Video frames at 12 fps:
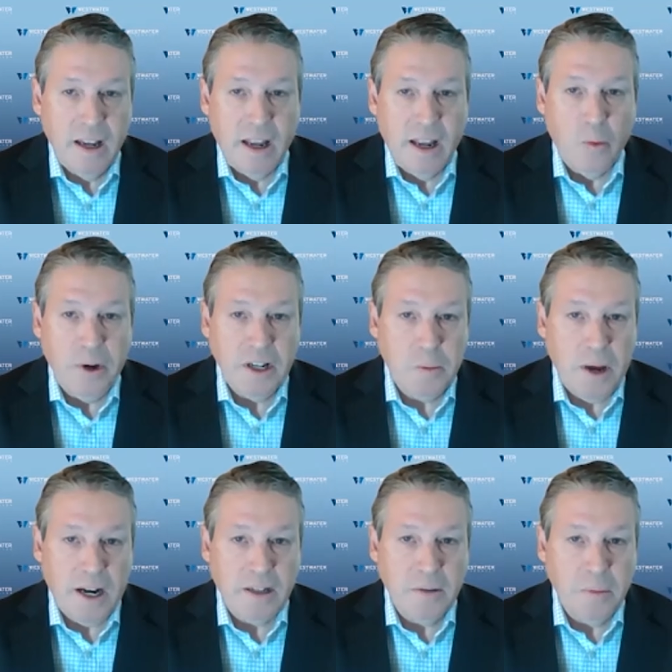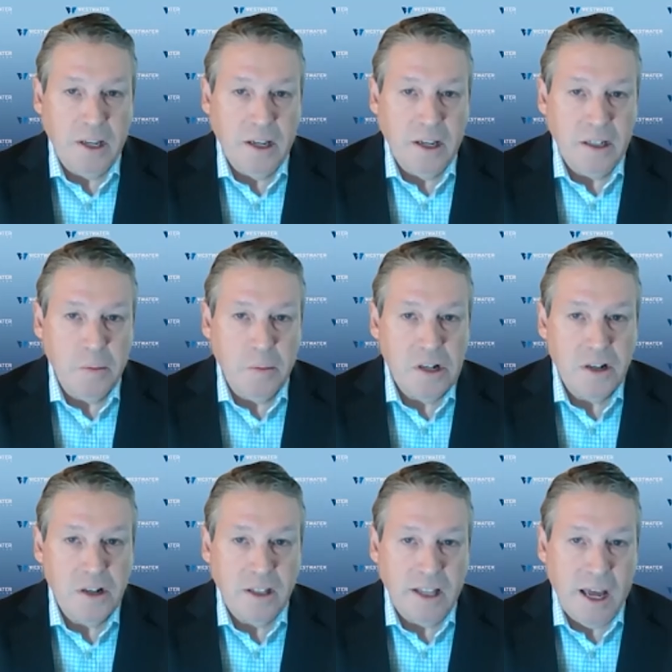And we expect to begin
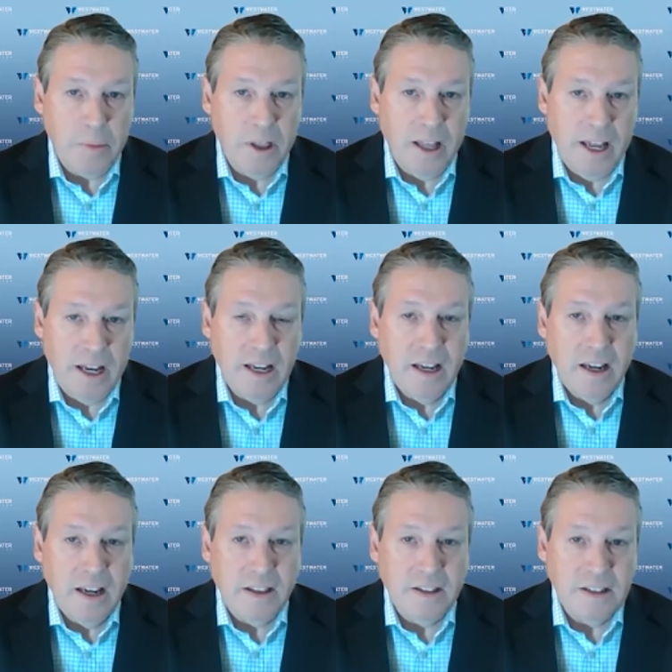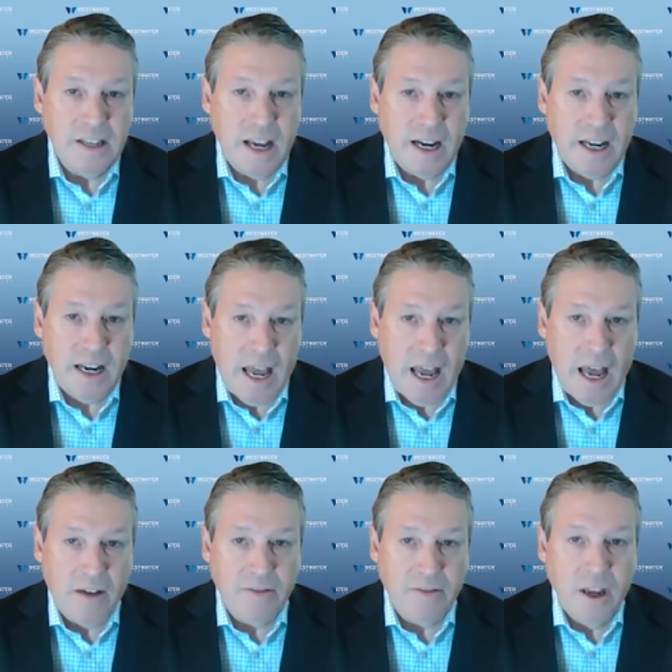commissioning that plant in the second
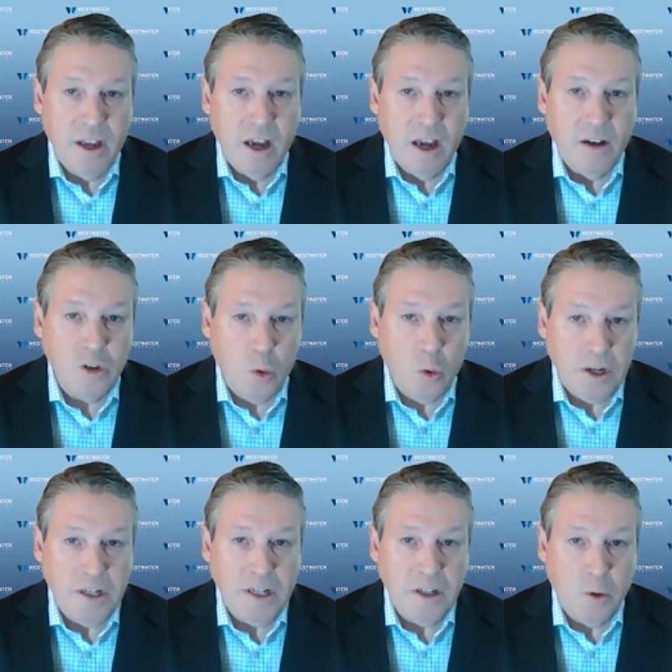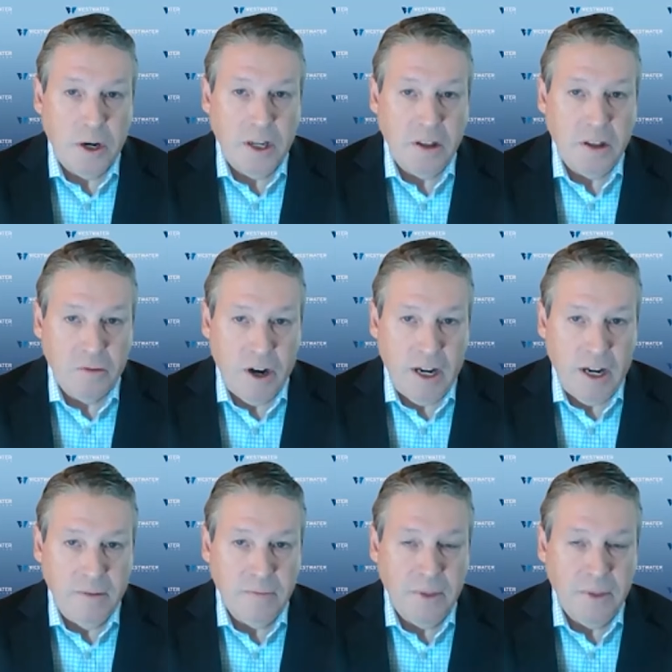half of 2023.